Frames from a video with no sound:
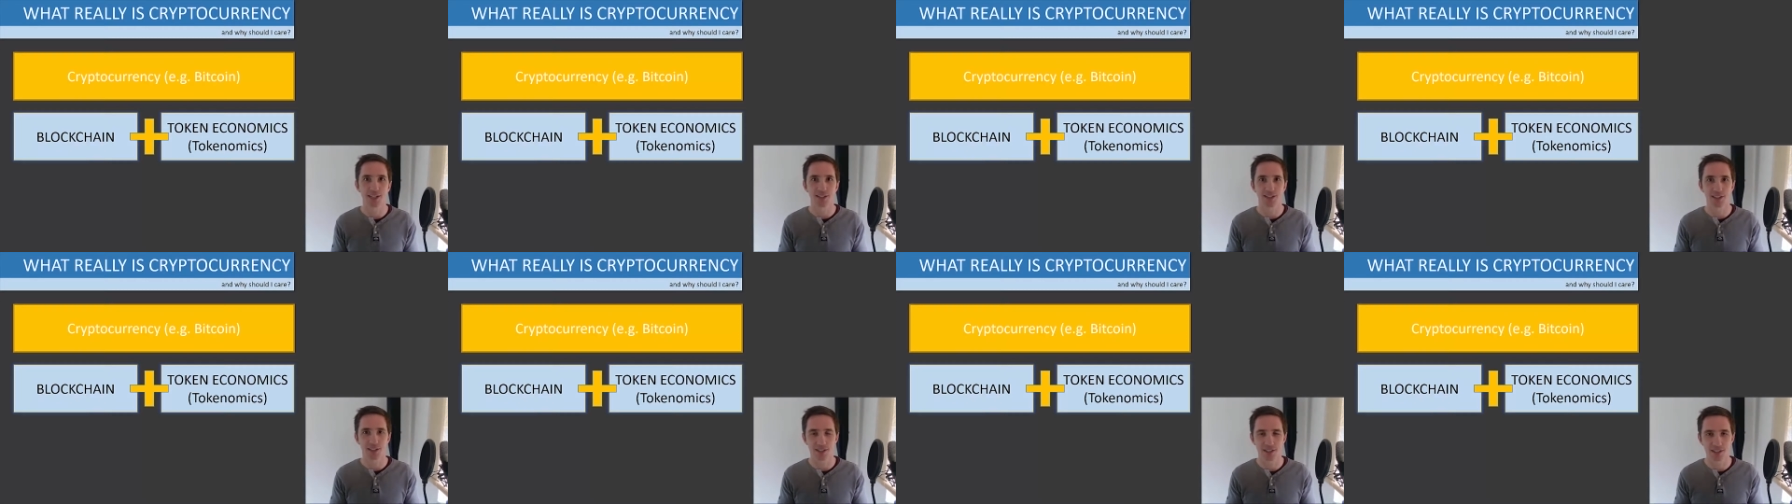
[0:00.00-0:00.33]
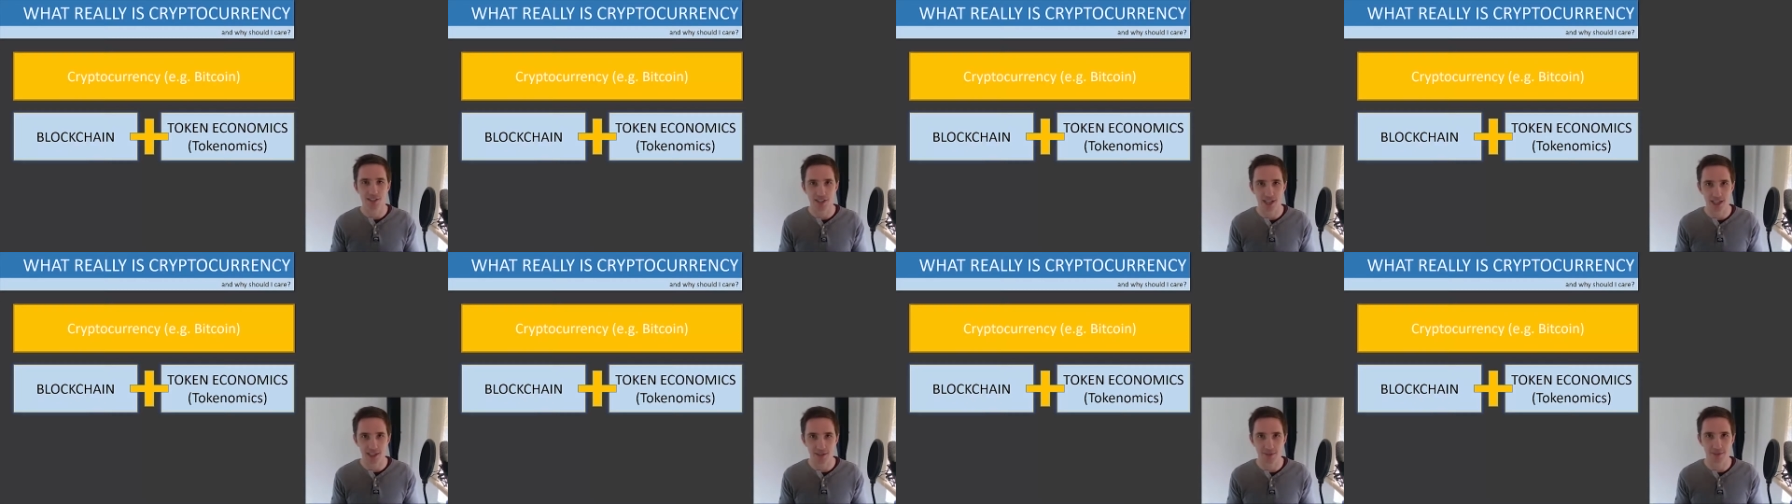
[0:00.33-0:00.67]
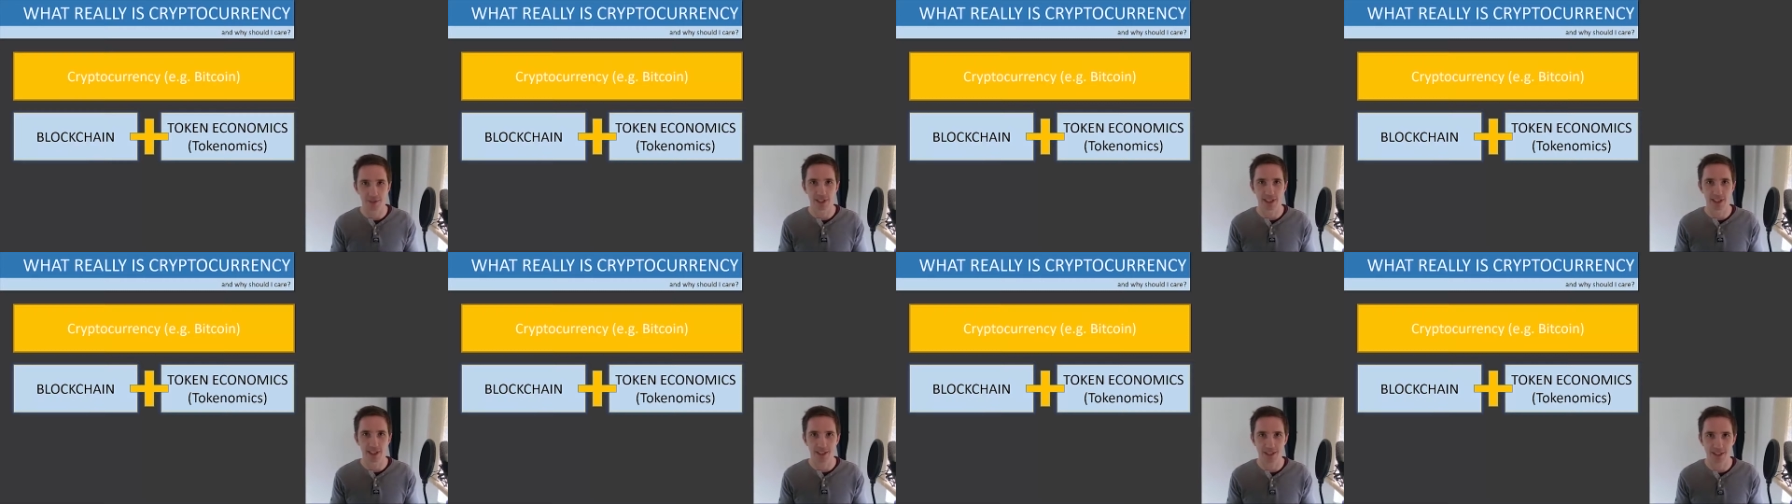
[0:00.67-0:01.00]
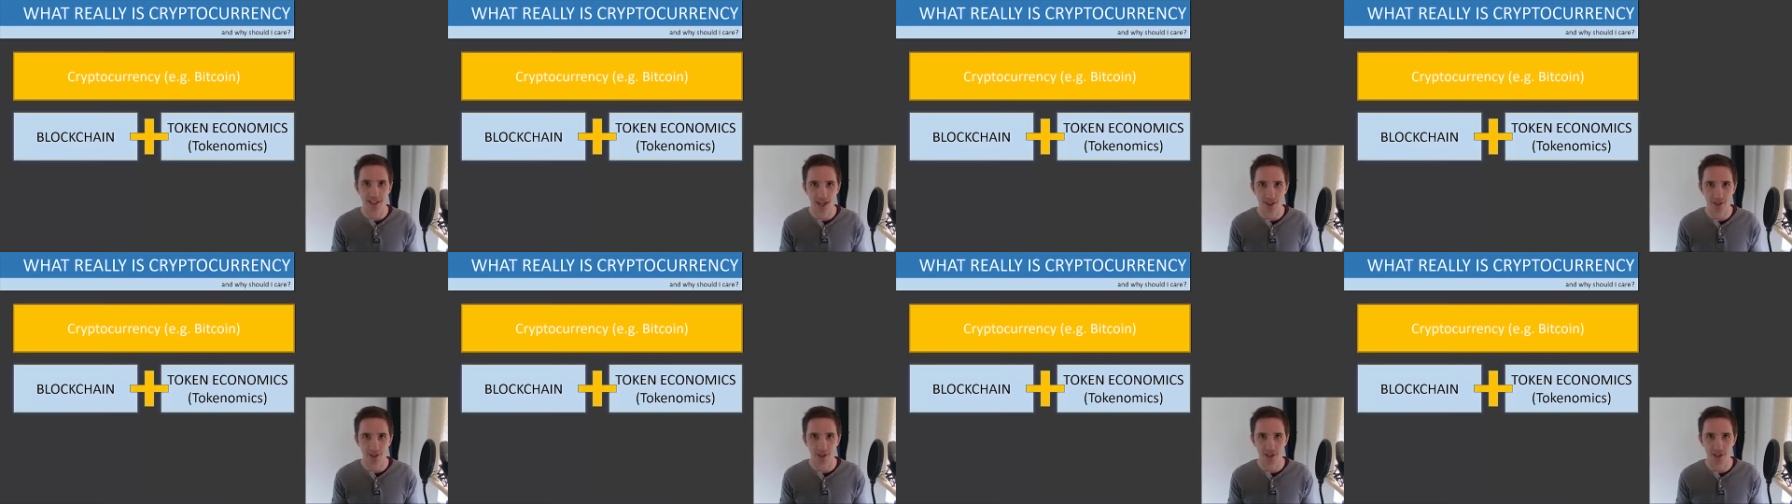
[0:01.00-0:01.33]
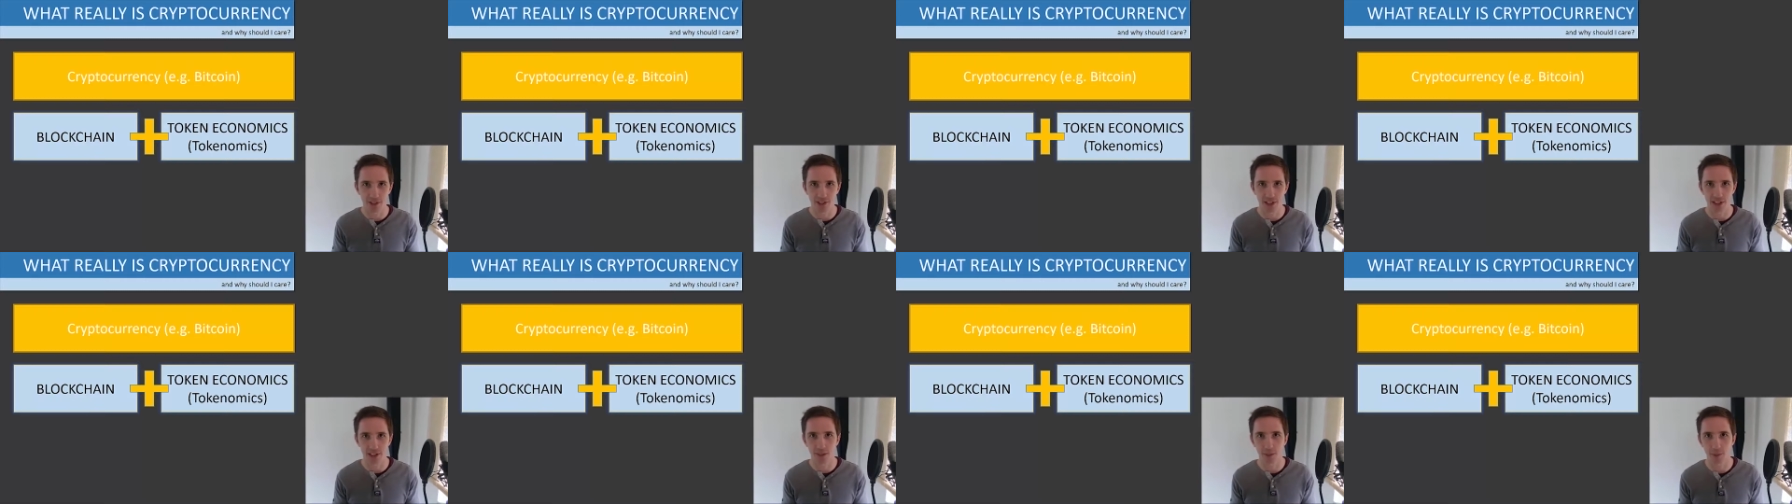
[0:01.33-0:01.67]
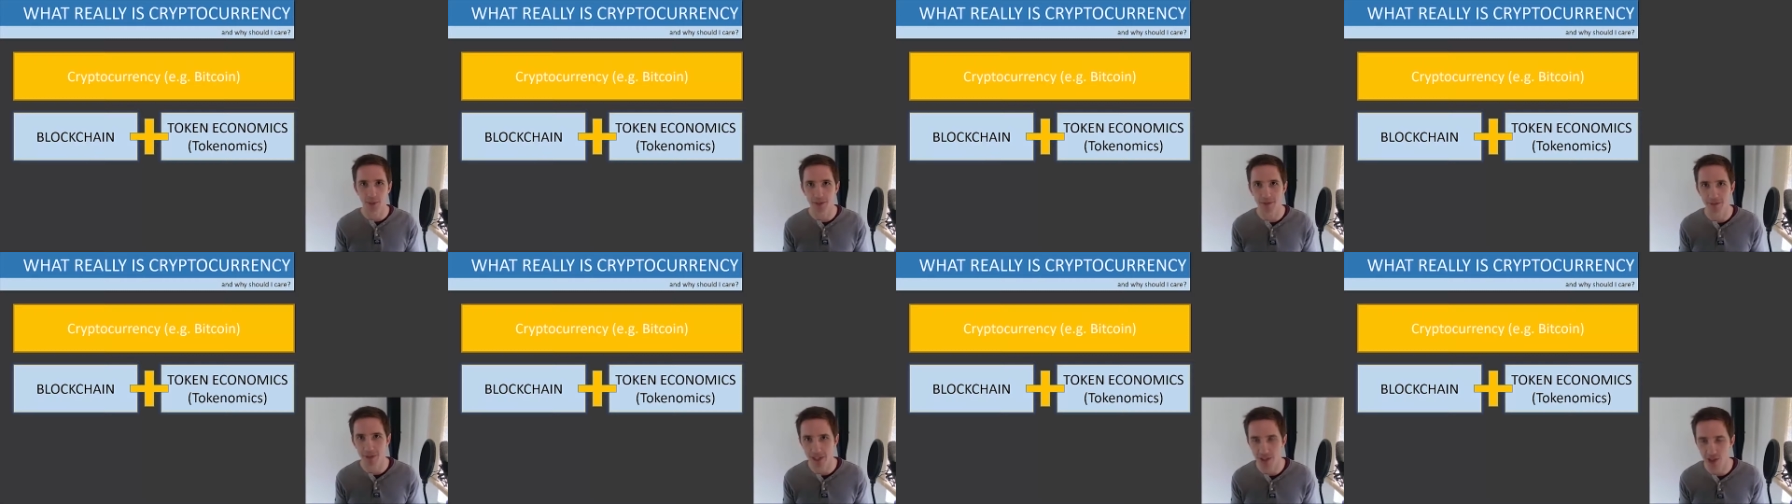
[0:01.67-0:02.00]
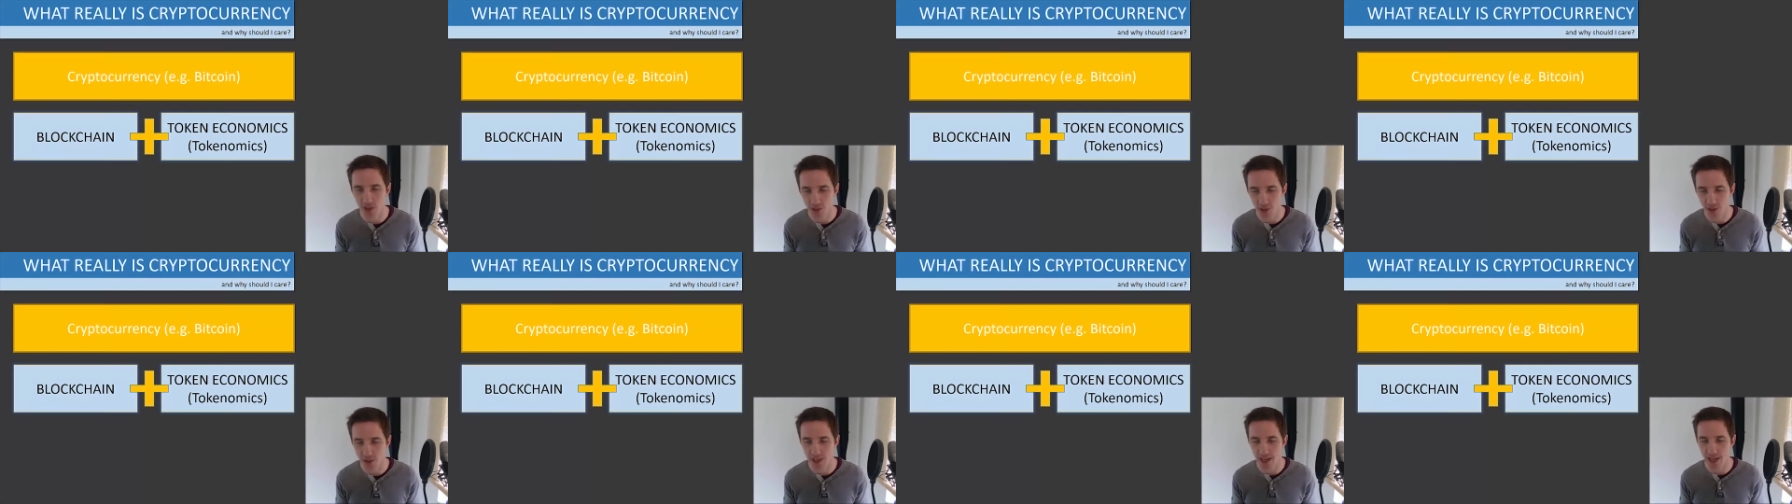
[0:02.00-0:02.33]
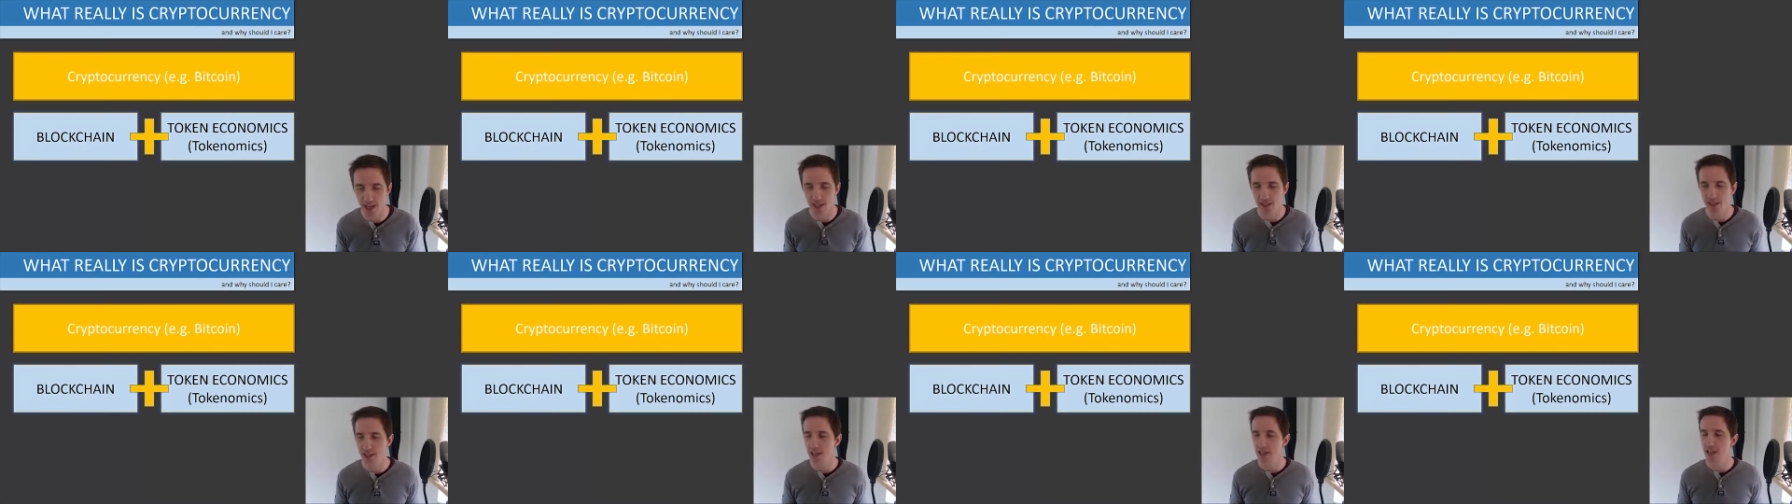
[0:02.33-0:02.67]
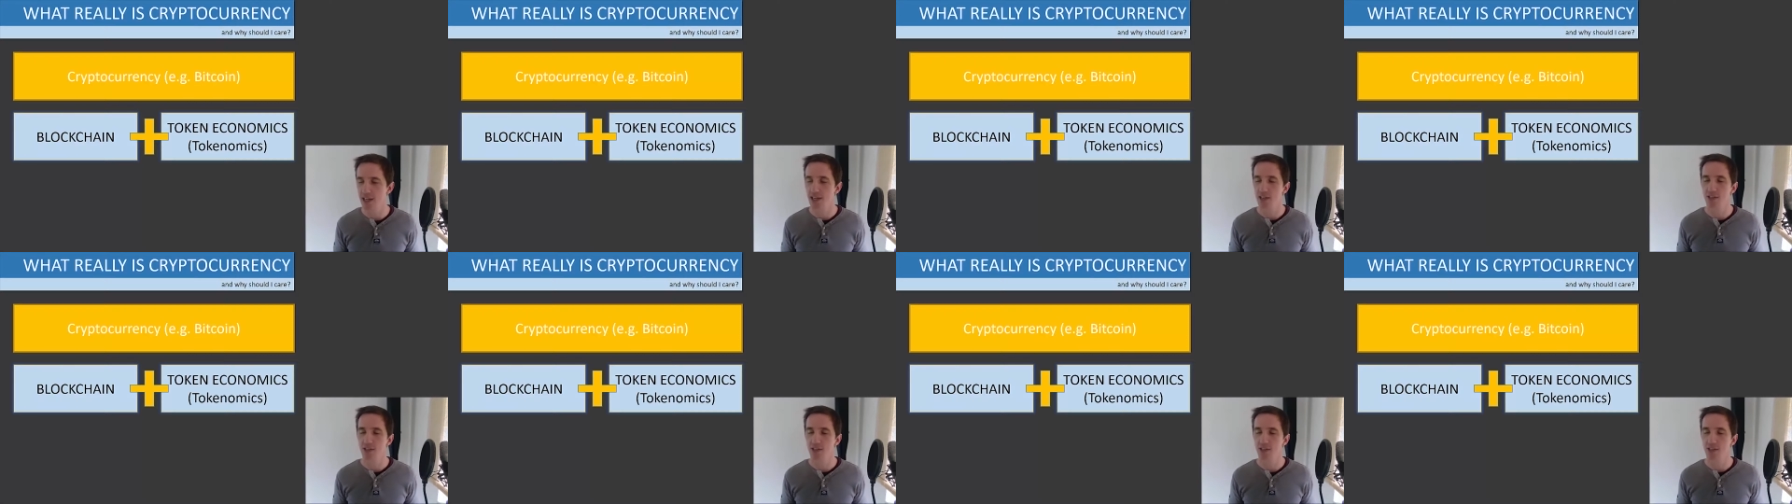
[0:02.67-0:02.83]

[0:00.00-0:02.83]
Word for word: successfully done this. A little bit of history there.